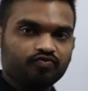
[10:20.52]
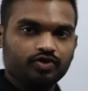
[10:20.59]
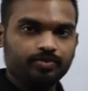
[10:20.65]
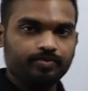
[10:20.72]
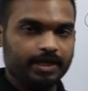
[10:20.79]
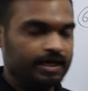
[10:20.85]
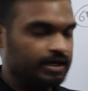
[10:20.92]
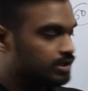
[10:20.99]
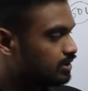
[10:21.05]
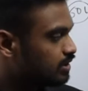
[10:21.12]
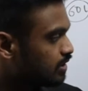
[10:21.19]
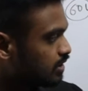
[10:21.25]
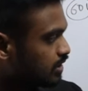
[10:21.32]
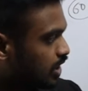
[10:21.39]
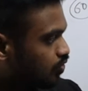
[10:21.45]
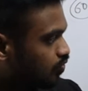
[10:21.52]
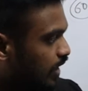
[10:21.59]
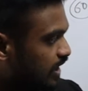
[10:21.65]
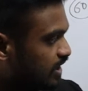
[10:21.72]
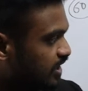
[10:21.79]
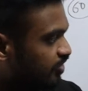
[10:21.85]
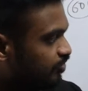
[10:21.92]
we made the
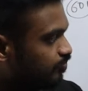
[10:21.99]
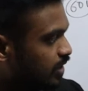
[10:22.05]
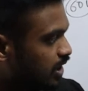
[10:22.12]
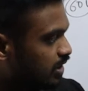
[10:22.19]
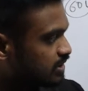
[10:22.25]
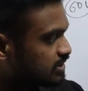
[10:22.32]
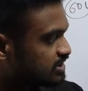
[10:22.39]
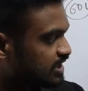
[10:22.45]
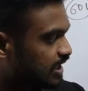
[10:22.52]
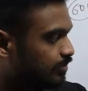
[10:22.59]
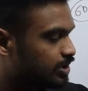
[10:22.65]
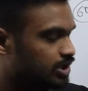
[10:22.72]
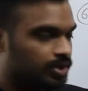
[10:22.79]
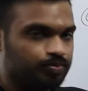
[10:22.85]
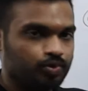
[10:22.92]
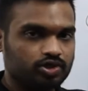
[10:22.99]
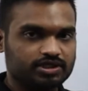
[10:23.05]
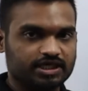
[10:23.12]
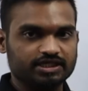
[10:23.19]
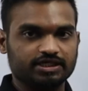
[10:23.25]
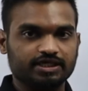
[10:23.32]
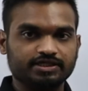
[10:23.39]
quantity of milk same in the
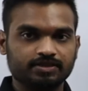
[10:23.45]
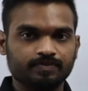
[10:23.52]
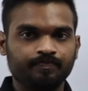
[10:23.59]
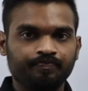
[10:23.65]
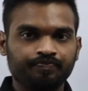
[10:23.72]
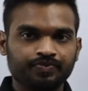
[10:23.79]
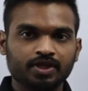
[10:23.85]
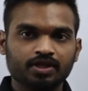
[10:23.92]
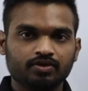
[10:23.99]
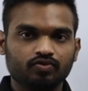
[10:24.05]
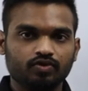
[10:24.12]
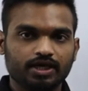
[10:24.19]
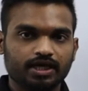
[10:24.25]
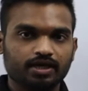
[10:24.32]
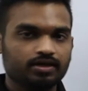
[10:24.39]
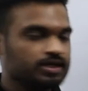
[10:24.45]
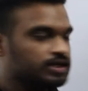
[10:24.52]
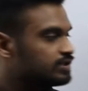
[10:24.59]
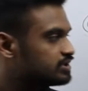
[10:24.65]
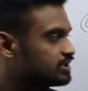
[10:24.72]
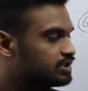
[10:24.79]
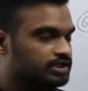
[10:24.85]
both cases. Okay,
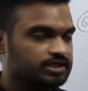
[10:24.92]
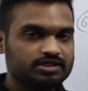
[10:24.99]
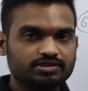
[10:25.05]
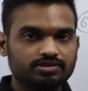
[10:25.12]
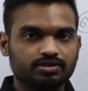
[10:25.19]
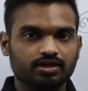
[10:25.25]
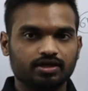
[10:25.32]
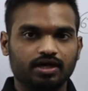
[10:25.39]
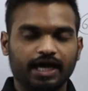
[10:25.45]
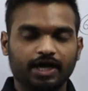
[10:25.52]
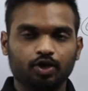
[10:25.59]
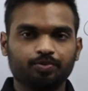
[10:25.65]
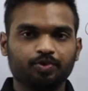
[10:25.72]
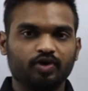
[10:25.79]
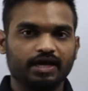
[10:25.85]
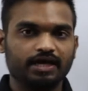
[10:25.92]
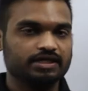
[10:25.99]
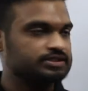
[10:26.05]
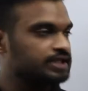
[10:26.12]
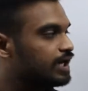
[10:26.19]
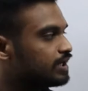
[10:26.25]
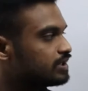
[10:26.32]
see this, I hope you are
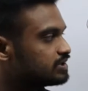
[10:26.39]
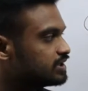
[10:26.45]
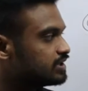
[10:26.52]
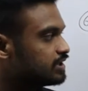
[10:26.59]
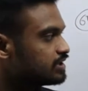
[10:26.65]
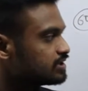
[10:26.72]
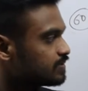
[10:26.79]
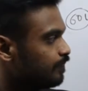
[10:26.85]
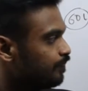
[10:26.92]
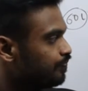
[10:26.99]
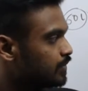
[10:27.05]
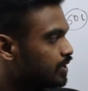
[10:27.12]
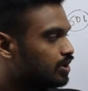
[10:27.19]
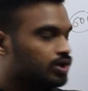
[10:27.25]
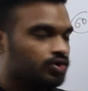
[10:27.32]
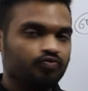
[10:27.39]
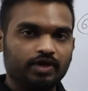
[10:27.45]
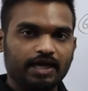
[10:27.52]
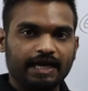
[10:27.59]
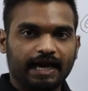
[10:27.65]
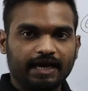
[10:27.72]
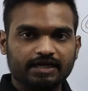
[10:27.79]
understanding. See this, we
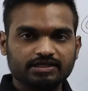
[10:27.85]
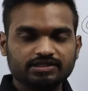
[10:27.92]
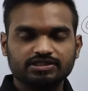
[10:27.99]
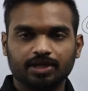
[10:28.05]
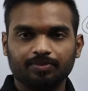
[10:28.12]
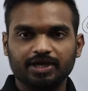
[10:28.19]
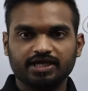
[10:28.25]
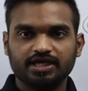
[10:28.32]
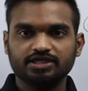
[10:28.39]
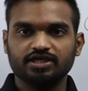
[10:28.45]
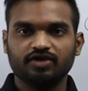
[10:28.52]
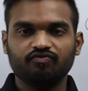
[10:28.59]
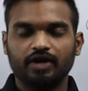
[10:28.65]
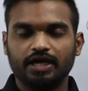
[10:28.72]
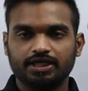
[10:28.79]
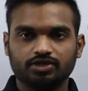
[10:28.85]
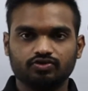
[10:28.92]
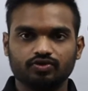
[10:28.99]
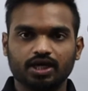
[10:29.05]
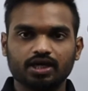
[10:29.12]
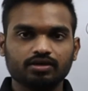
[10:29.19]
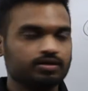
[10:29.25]
are adding some liters of water
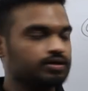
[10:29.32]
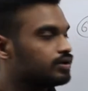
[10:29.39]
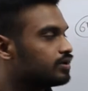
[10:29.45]
to the